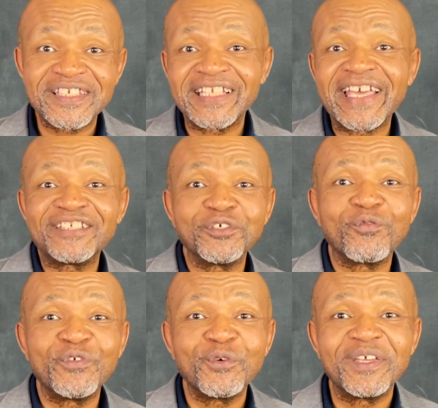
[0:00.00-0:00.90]
Glad you're
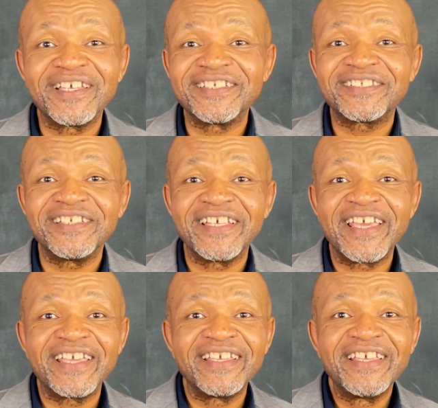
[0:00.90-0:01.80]
viewing us
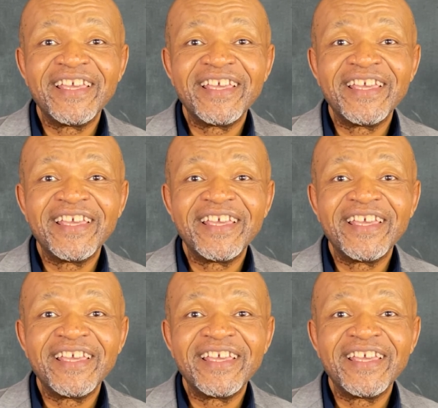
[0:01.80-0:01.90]
today.